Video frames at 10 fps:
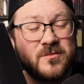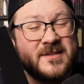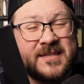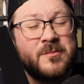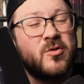
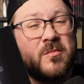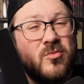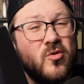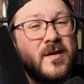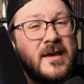similar
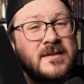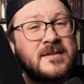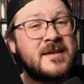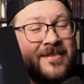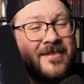
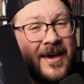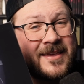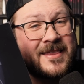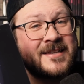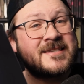movies
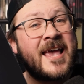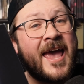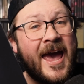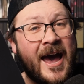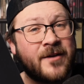like this
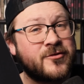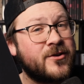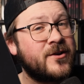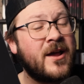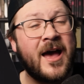
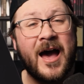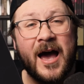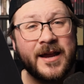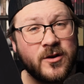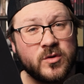after
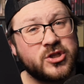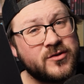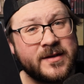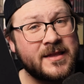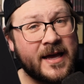I Know What You
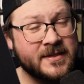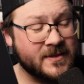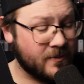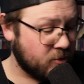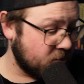Did Last
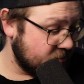Summer,